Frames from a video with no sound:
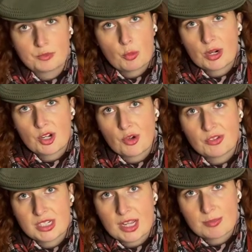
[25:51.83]
we're in
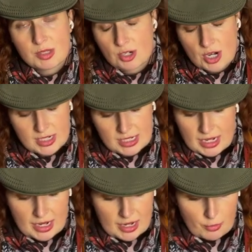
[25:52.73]
COVID times. You're not
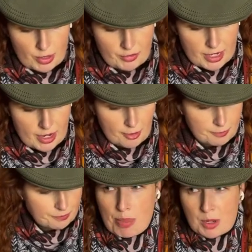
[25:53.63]
dating anyone right now.
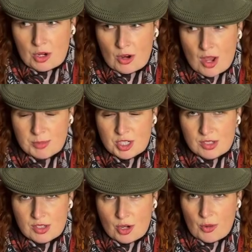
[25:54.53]
Your
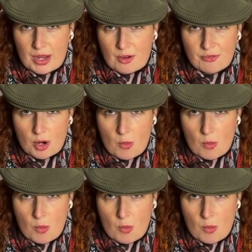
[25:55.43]
options are going out for a